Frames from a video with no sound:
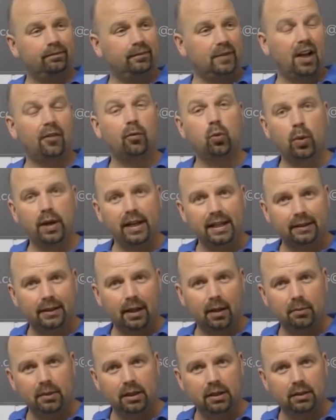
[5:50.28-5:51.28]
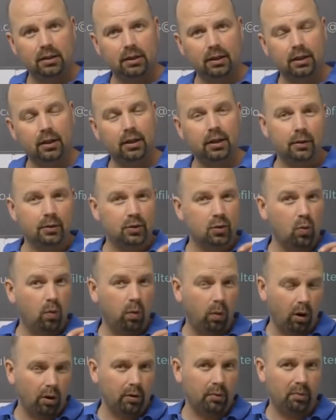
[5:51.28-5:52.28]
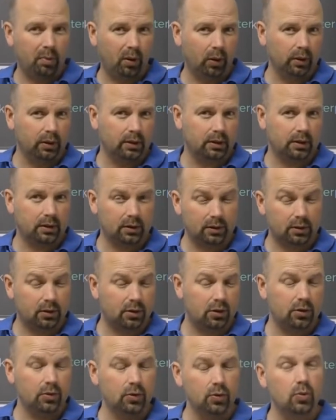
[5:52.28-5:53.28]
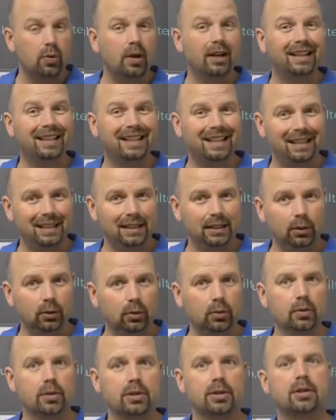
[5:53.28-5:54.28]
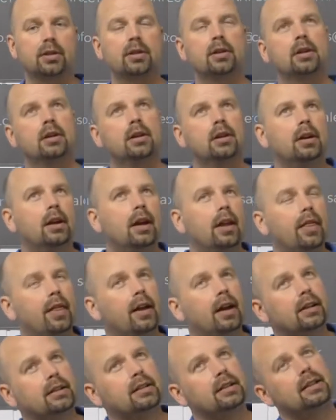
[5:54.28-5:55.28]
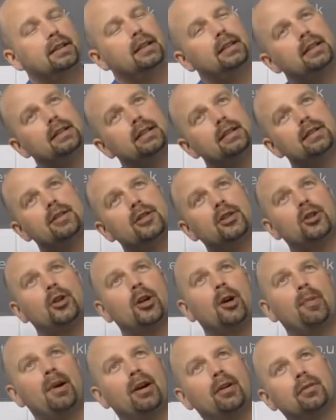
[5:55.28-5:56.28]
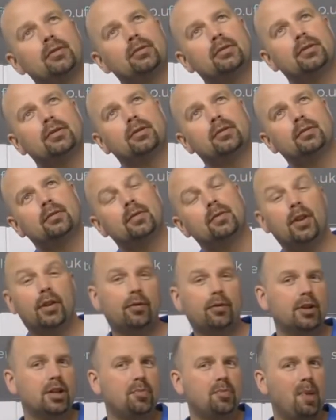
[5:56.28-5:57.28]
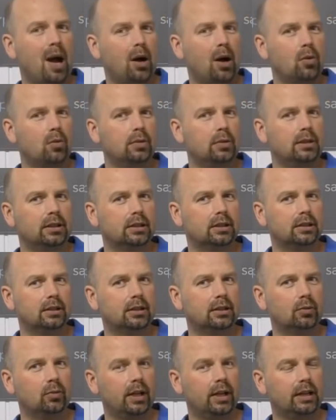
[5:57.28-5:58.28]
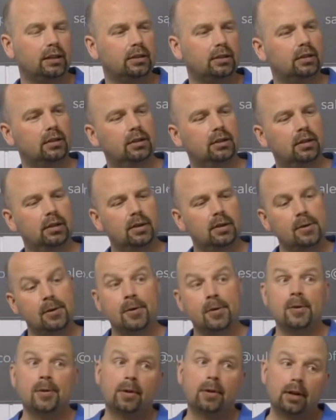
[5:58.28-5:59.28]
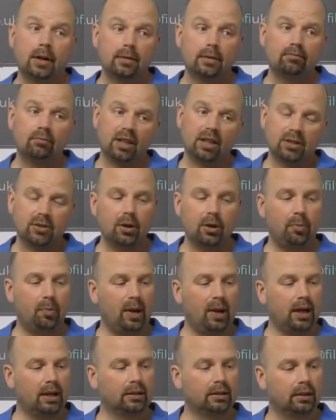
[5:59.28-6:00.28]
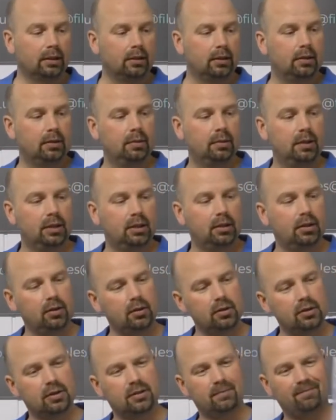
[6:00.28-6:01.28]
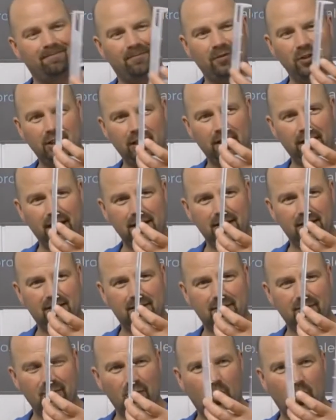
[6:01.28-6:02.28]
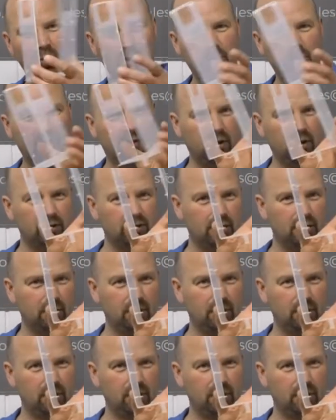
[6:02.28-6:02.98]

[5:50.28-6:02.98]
I've weighed that media and it's 1.2 kilos. That is about £3 in weight. That's not bad, because really that's all we've got to